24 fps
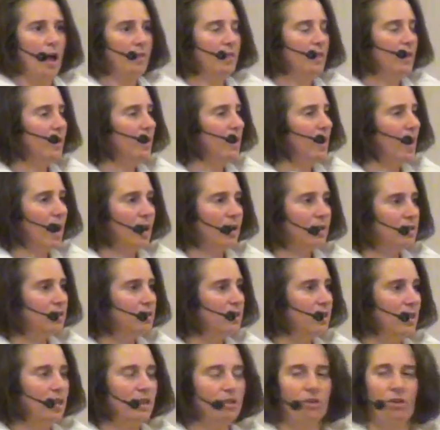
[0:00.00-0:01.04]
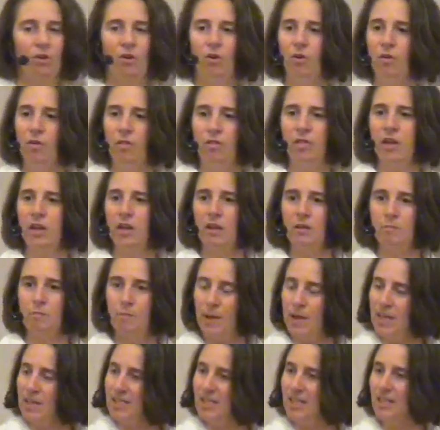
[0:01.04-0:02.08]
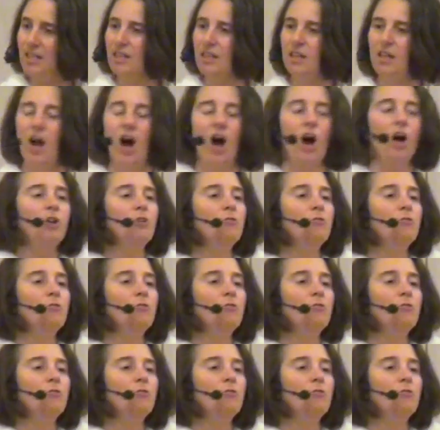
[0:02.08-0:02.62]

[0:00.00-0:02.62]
And then have to take the whole thing and basically